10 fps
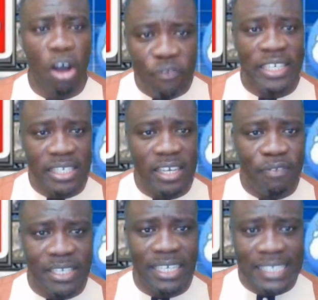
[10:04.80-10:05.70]
of
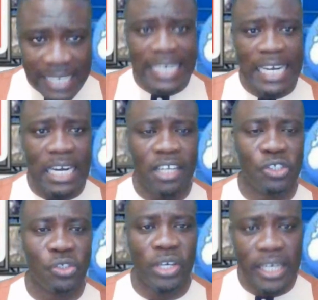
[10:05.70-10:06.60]
activities in the
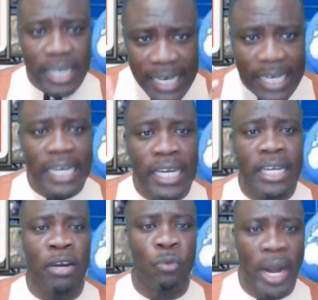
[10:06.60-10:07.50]
country
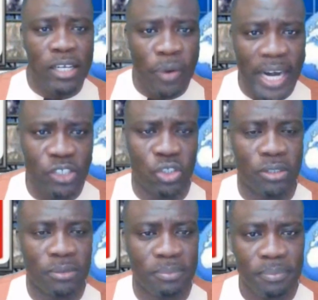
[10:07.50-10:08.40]
in the right
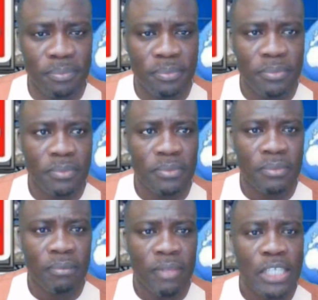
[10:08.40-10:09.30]
direction
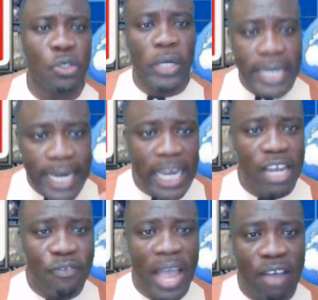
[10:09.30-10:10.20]
to
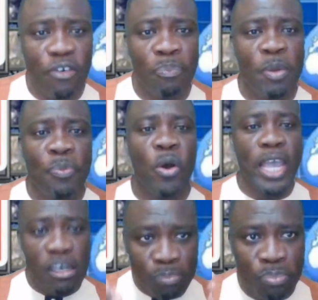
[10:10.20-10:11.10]
give our
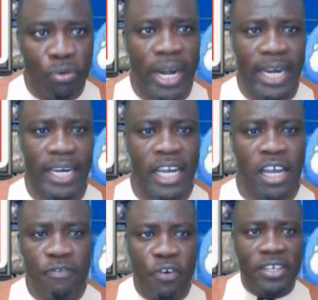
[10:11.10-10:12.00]
people a break
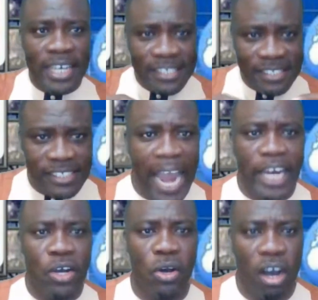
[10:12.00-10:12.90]
from this
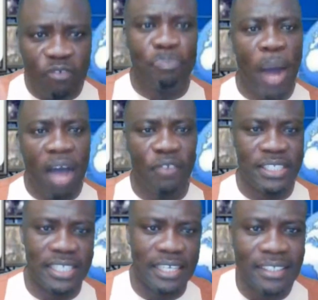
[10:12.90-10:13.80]
cycle of
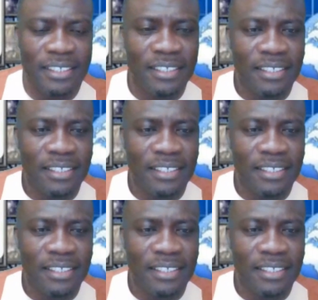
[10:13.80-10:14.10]
poverty.